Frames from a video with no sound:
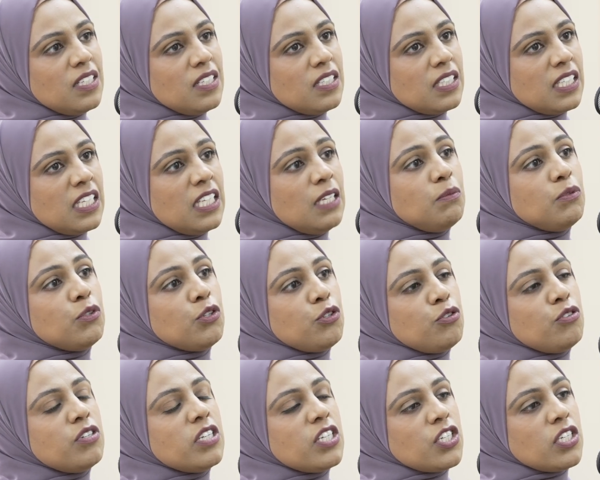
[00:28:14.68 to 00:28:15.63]
keep the
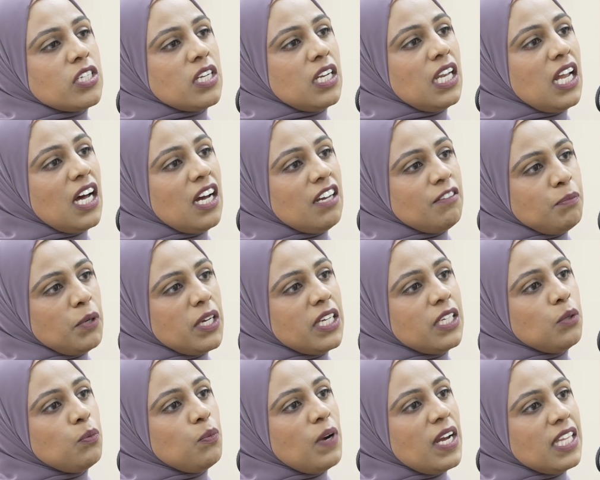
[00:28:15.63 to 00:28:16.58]
tradition alive, but
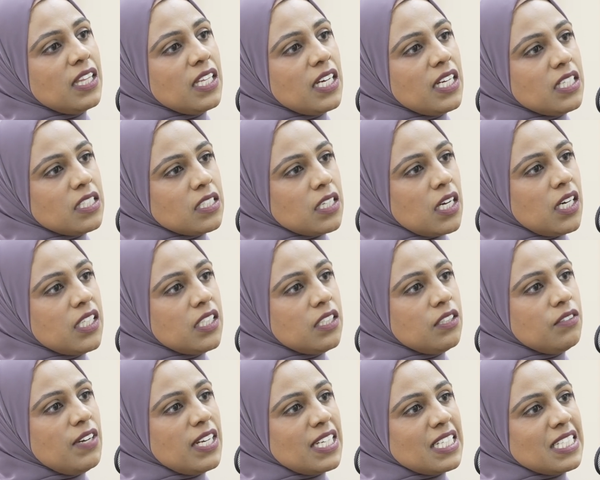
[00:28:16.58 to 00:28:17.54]
in a way that is kind
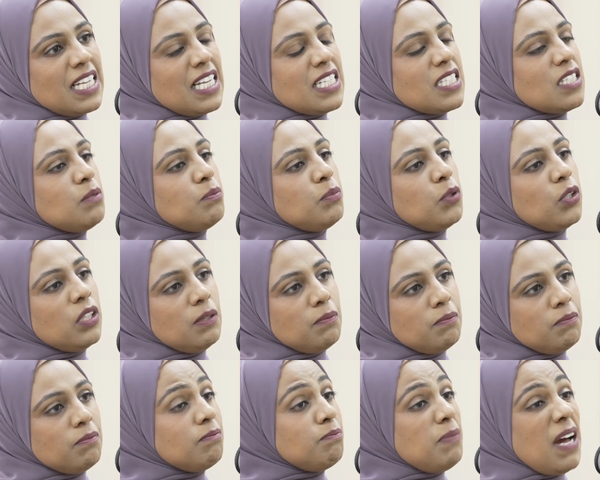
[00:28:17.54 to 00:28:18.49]
of accessible
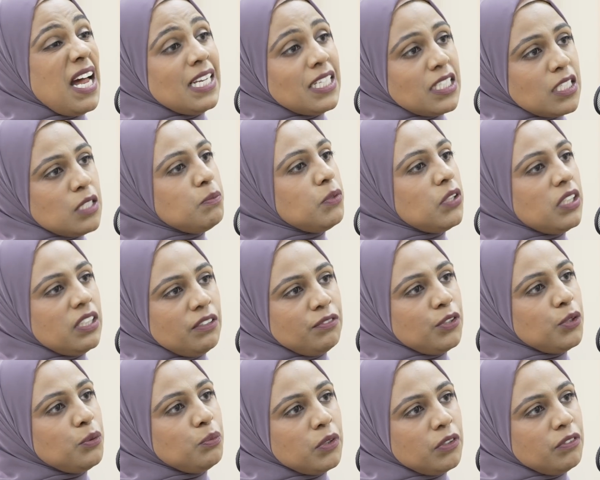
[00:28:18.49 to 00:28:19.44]
and palatable,
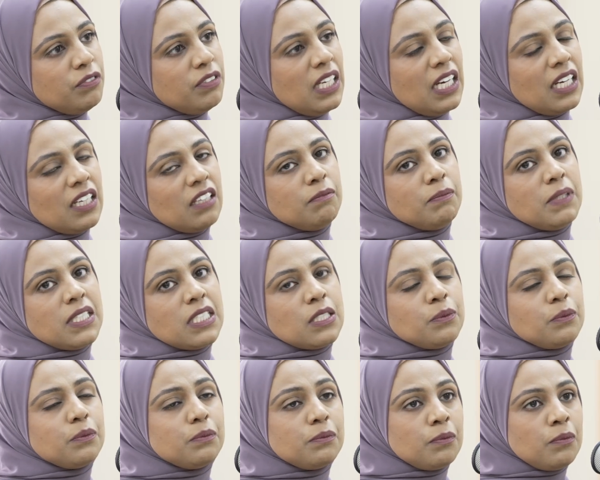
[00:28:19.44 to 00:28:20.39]
if you will, for lack of
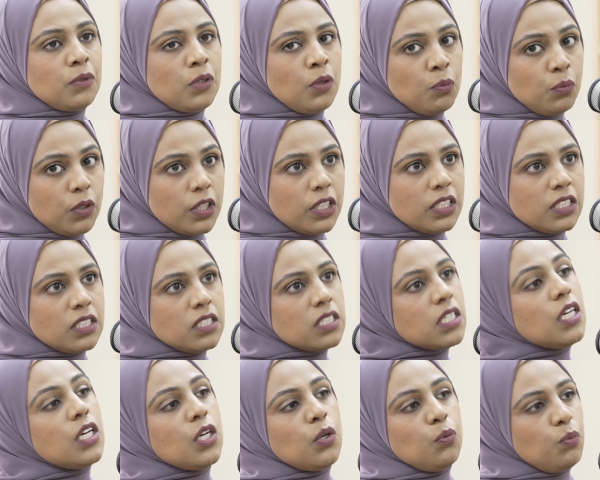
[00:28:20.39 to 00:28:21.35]
better words,
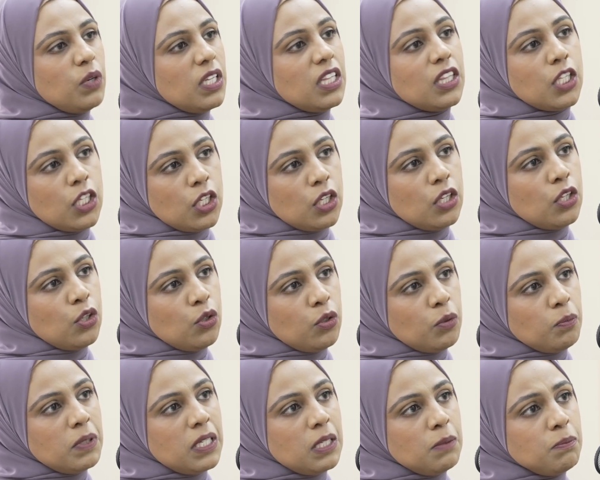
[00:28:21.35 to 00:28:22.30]
with the
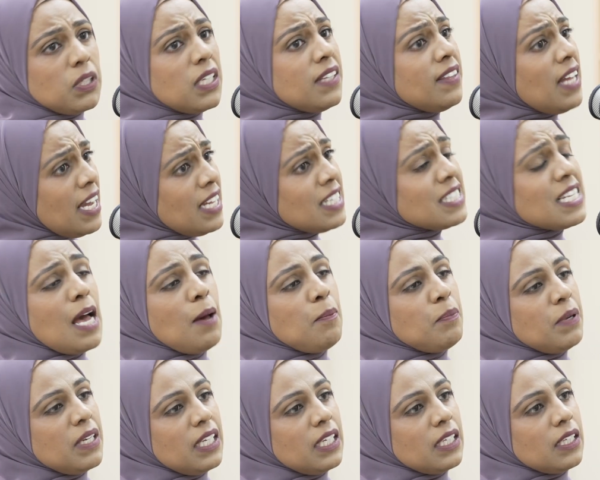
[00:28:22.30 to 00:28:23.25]
young people. And that is
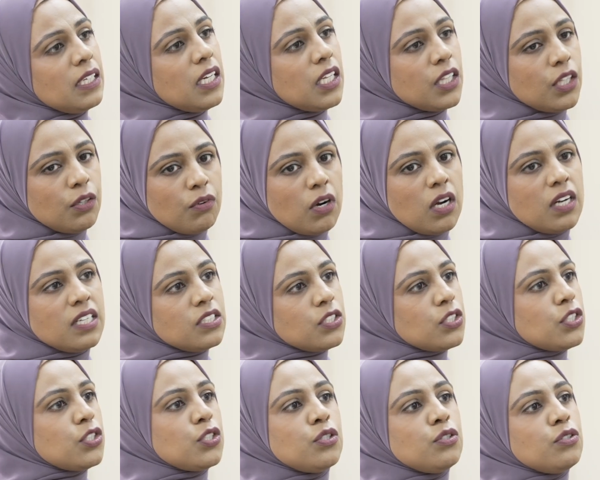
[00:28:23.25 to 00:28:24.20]
happening. There are
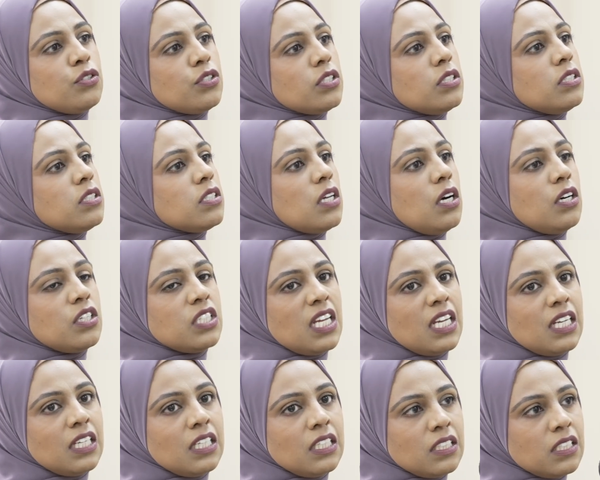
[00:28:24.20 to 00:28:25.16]
institutions that are
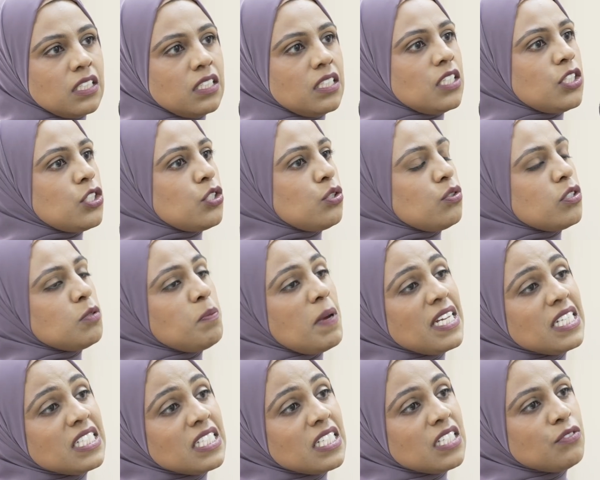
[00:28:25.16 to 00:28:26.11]
taking to digital
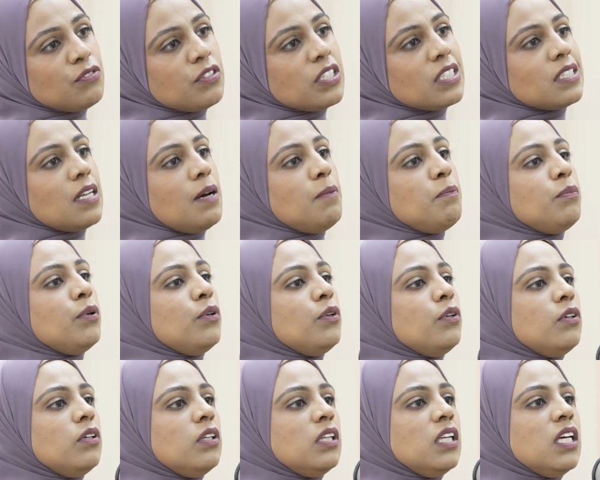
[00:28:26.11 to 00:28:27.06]
spaces, for
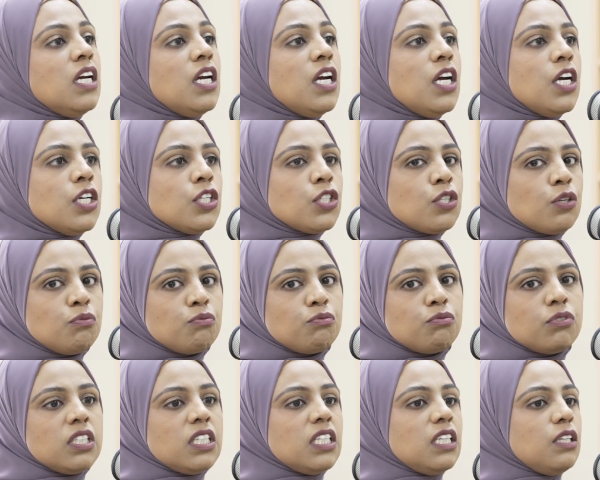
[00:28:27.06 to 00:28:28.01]
example, to
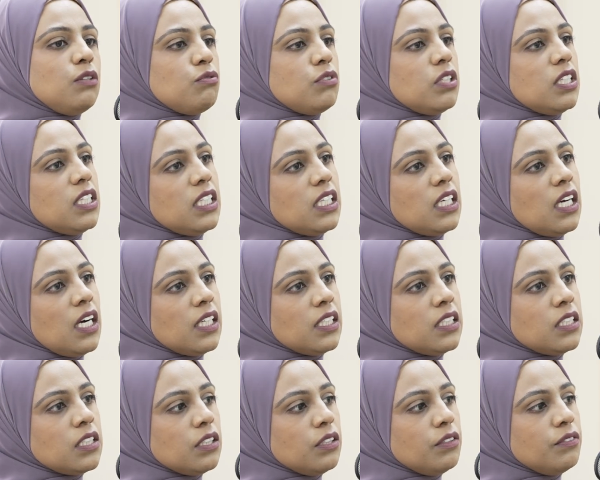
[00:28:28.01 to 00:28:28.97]
really, really
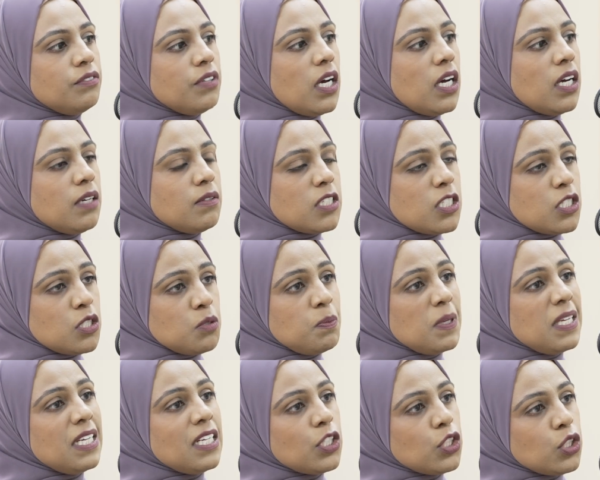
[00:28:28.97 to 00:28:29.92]
kind of
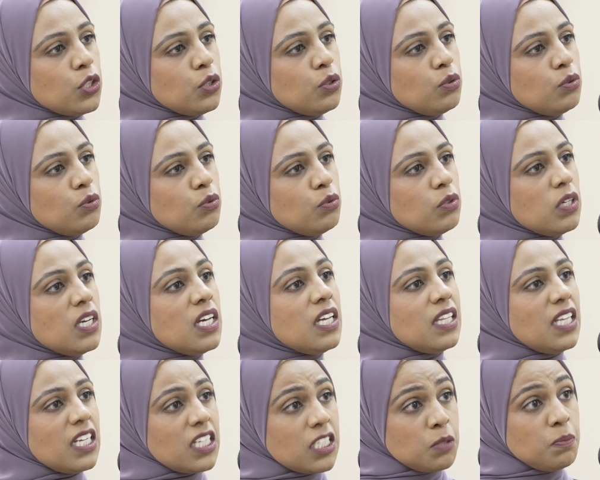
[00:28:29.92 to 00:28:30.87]
speak to
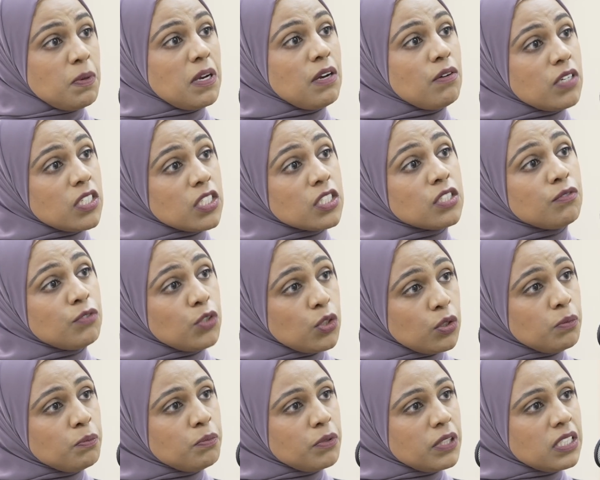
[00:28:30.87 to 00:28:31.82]
the experience of
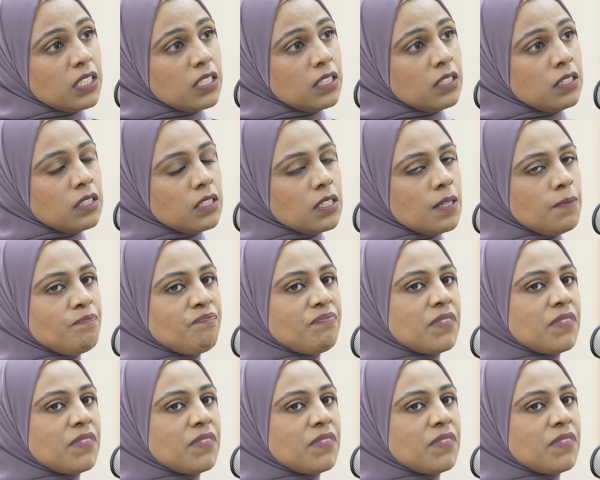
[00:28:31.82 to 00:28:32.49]
young Britons.